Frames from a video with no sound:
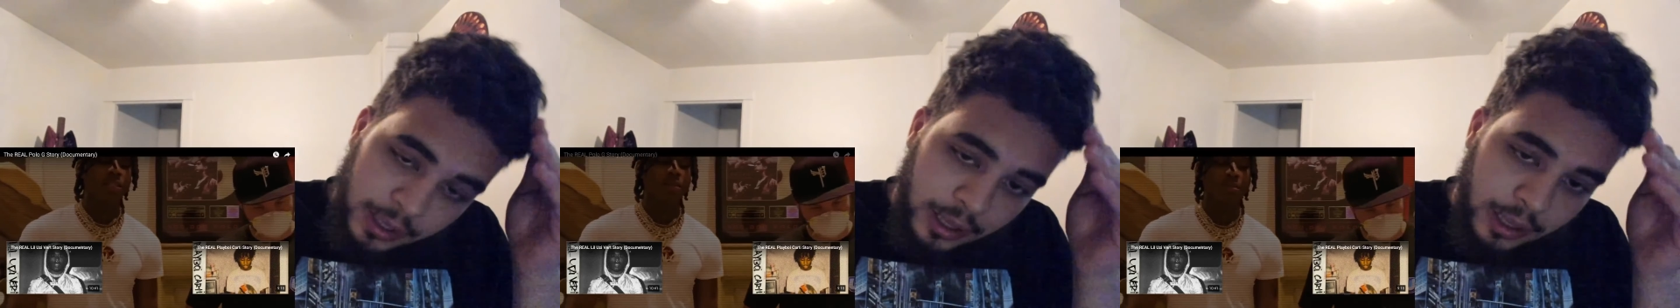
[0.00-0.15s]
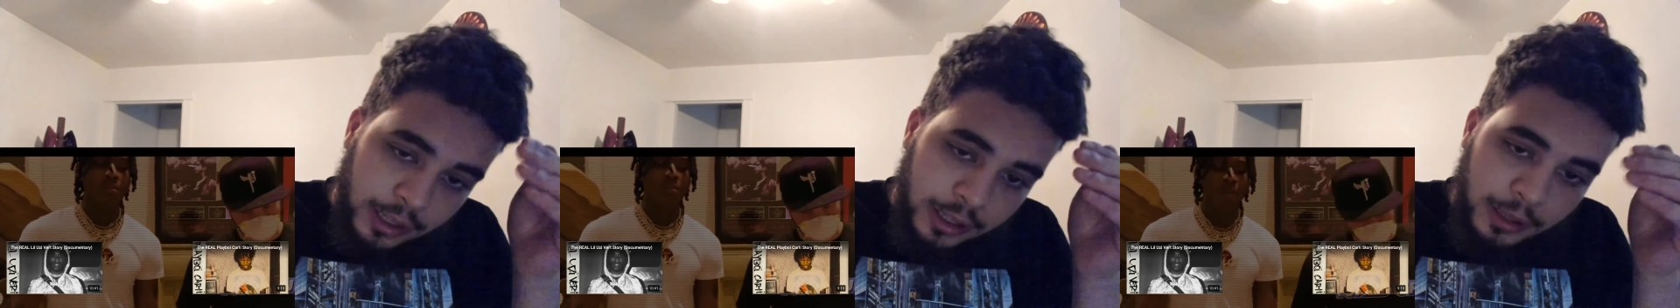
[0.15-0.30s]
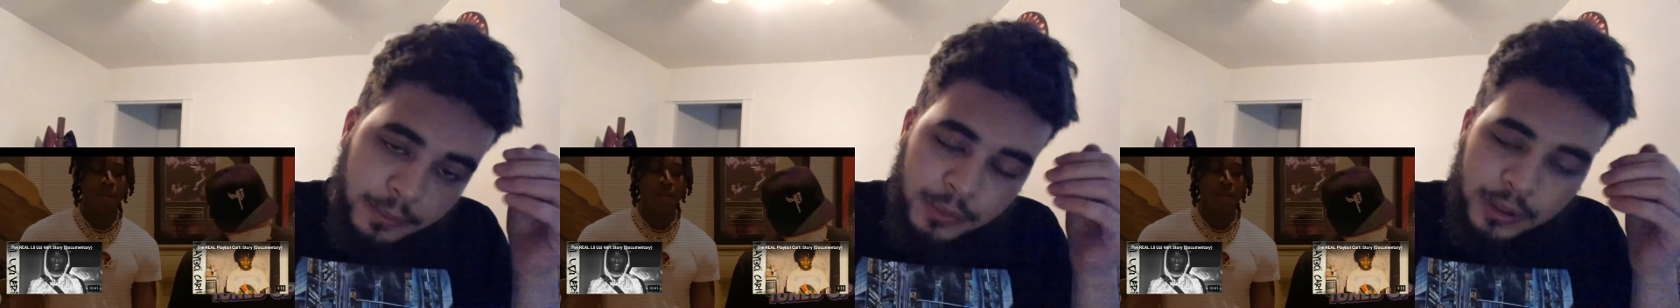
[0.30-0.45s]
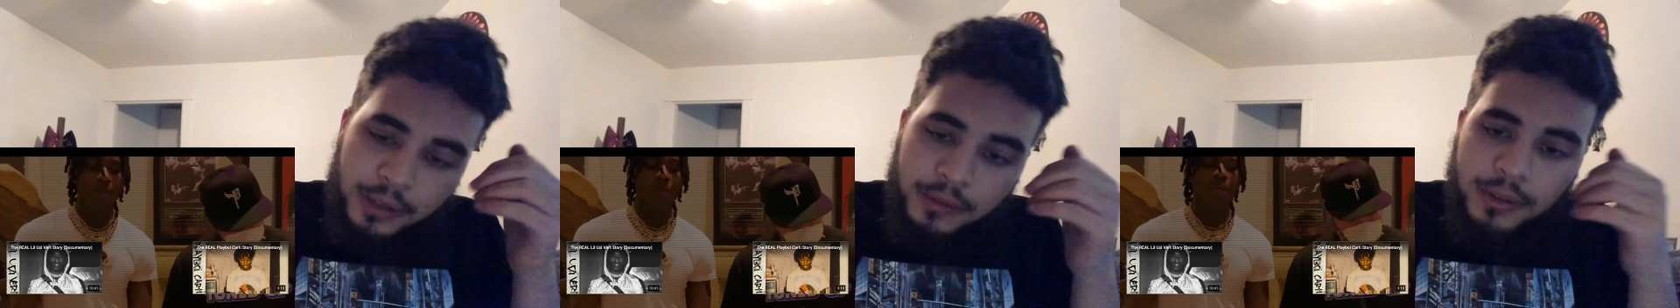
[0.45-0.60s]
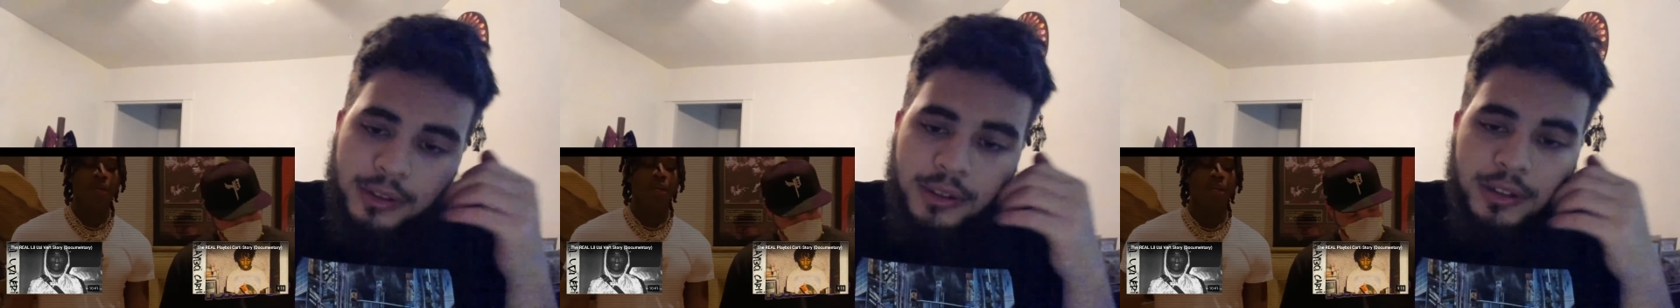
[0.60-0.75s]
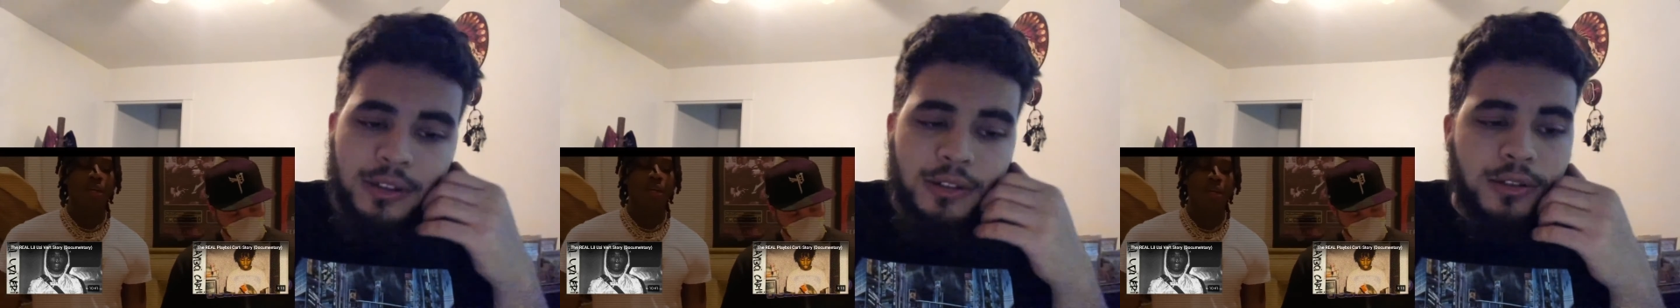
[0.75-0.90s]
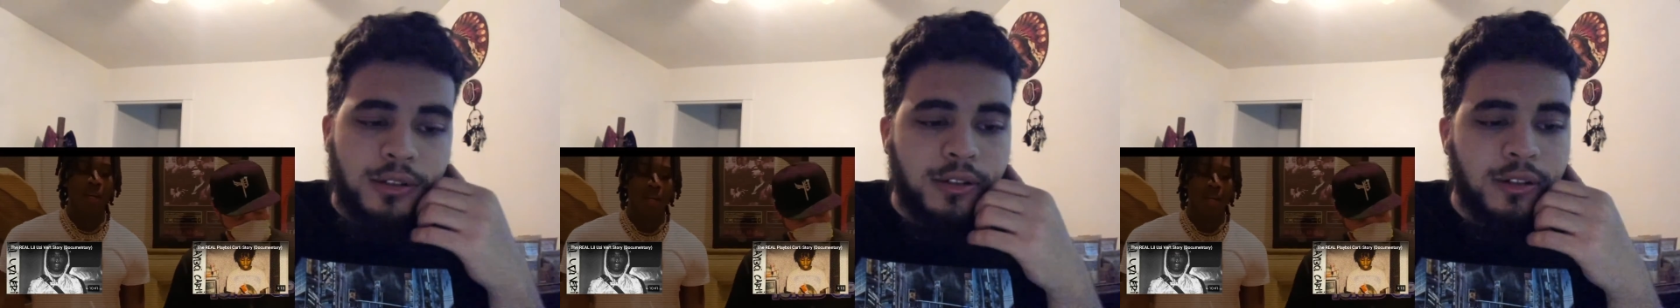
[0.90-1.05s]
any beat with the
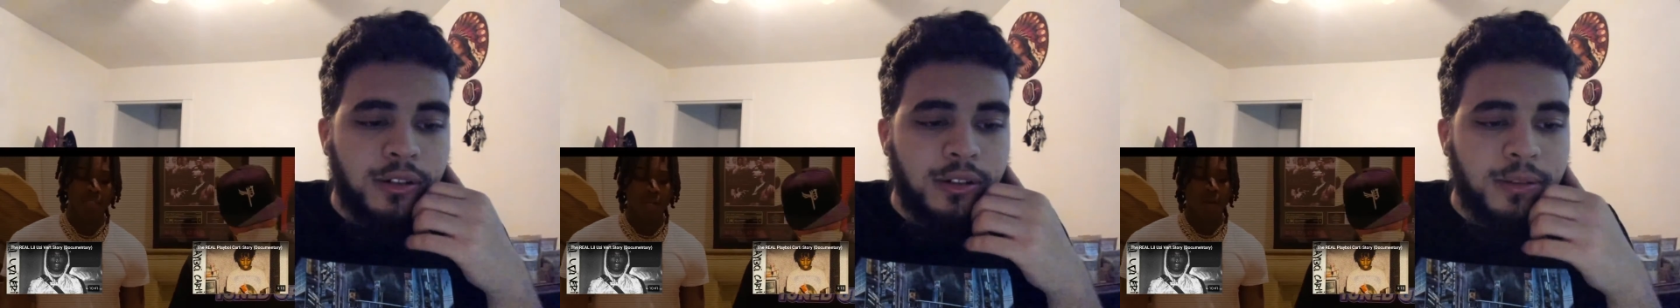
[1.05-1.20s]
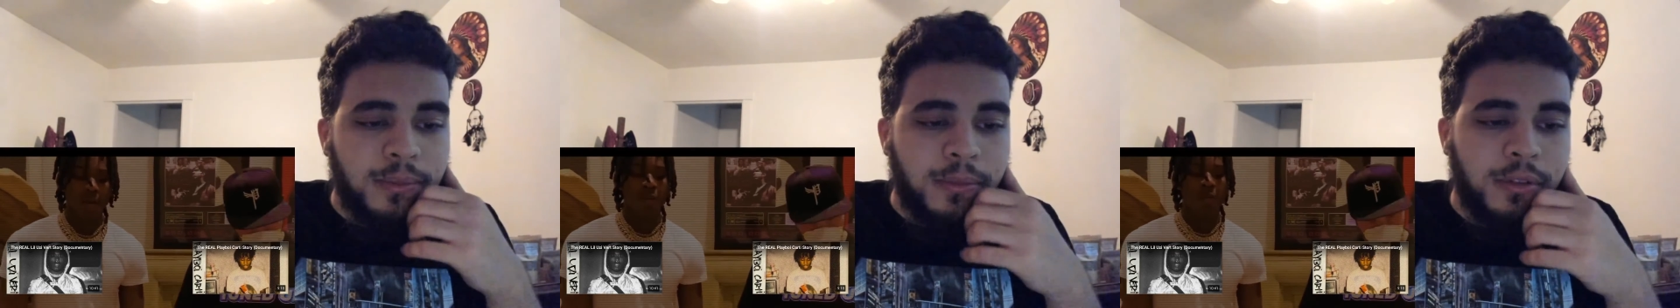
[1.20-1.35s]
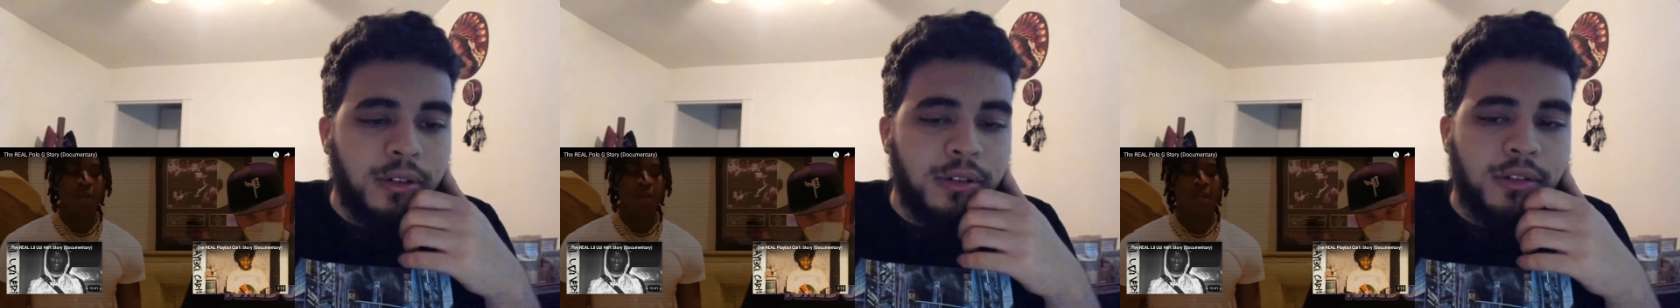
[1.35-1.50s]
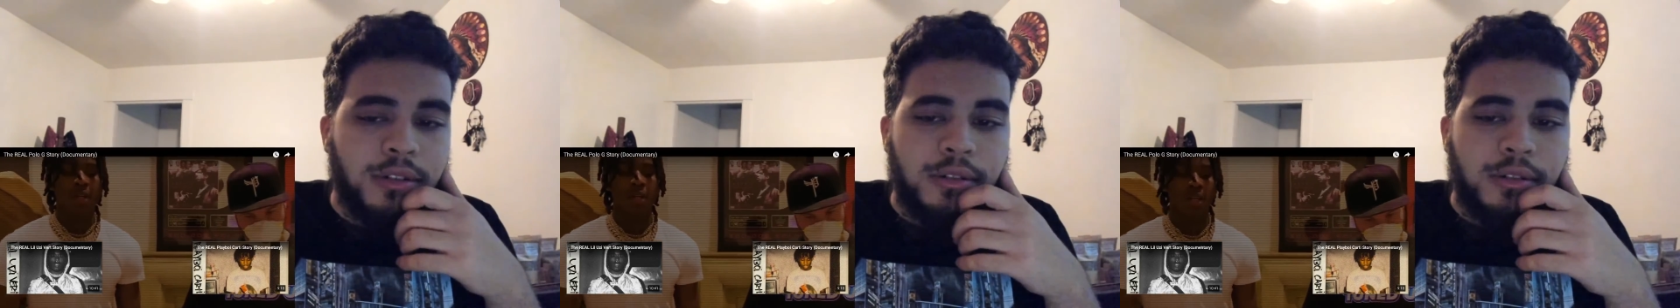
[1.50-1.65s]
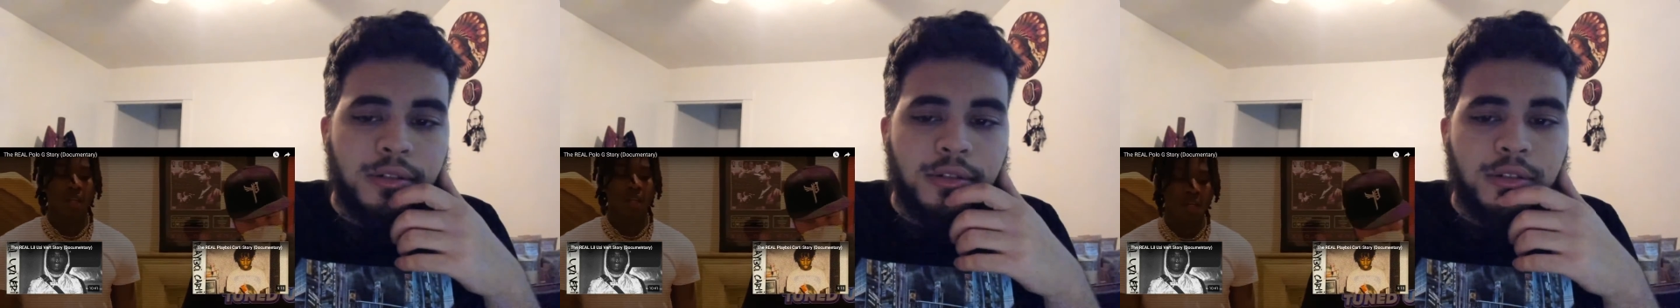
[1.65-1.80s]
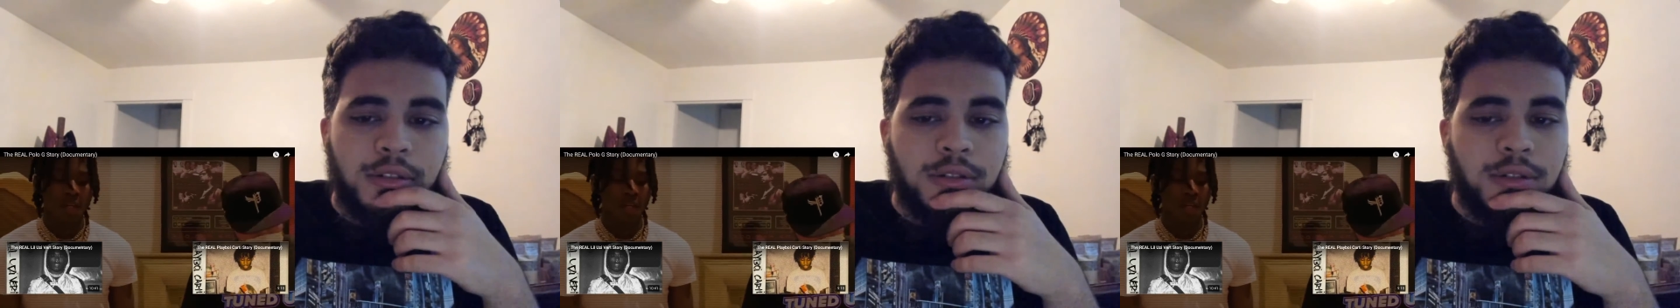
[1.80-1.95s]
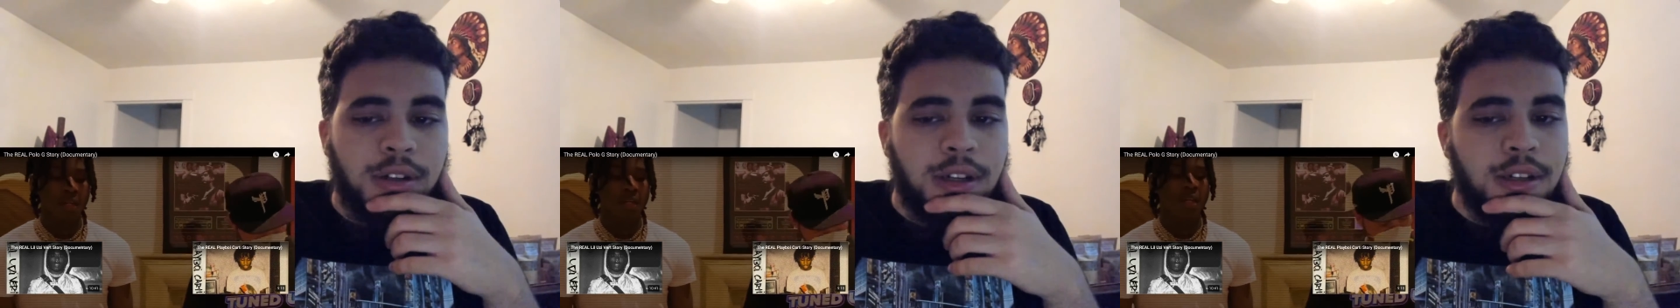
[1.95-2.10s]
guitar, bro. Go
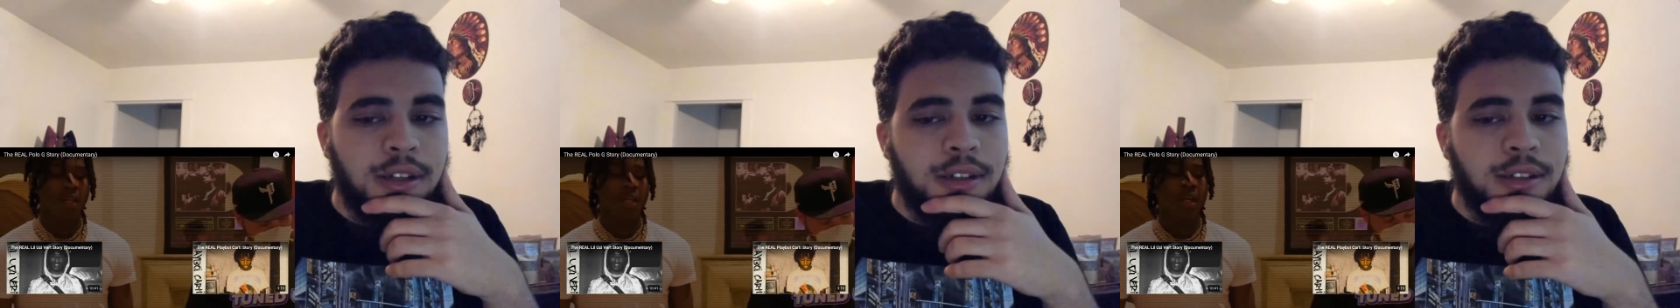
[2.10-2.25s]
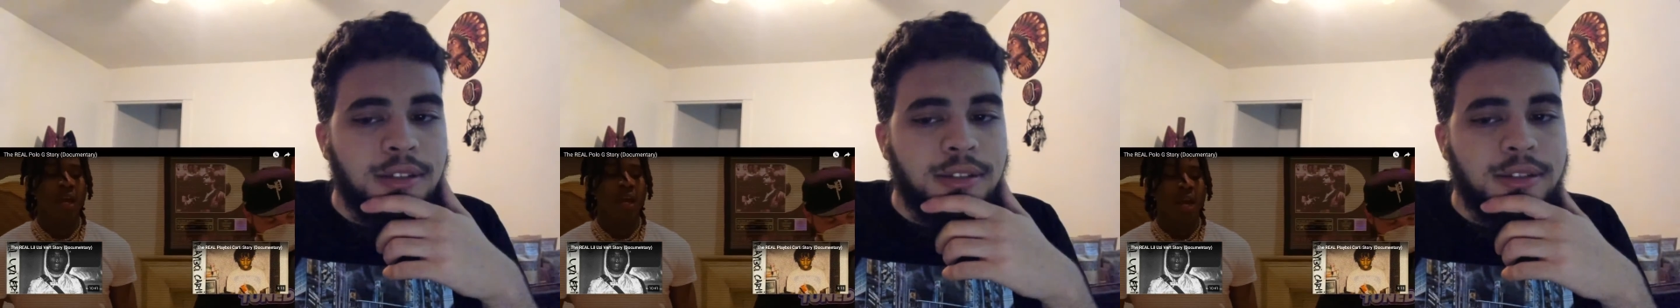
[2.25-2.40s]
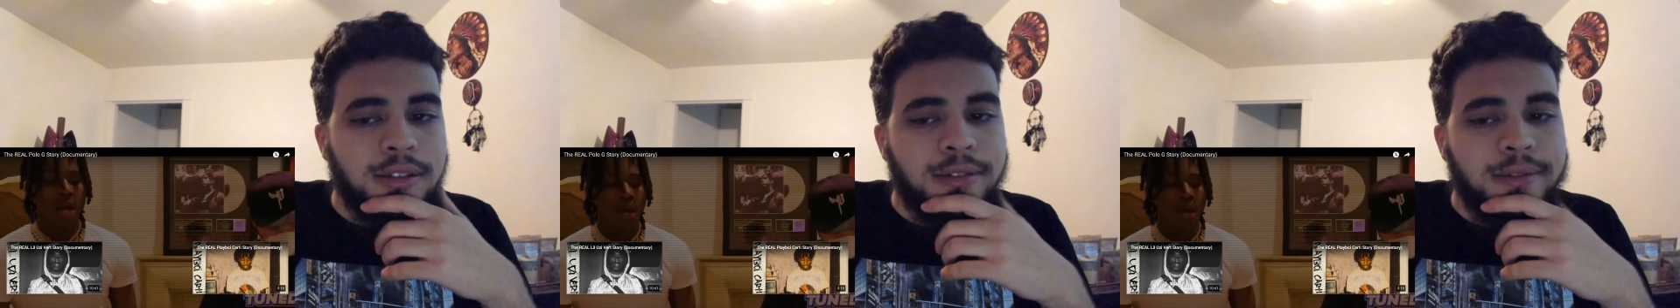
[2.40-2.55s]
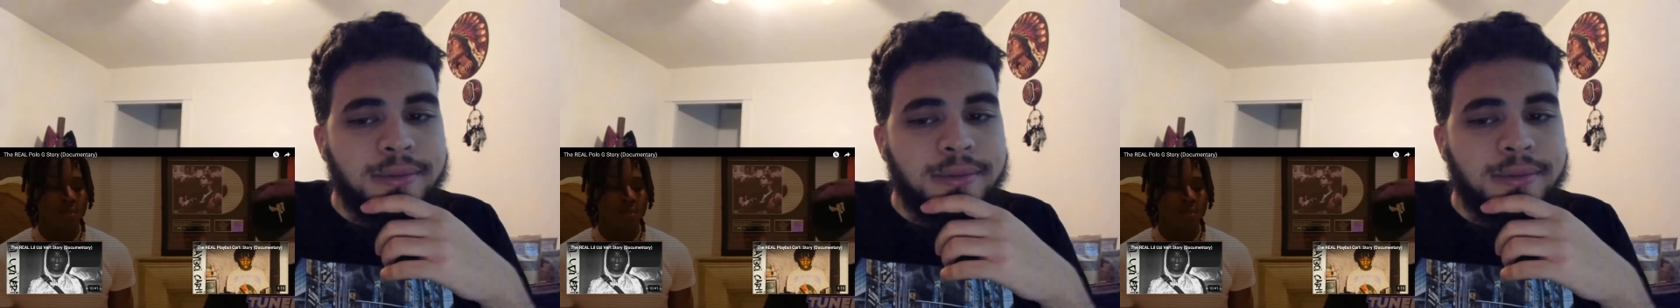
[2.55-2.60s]
crazy.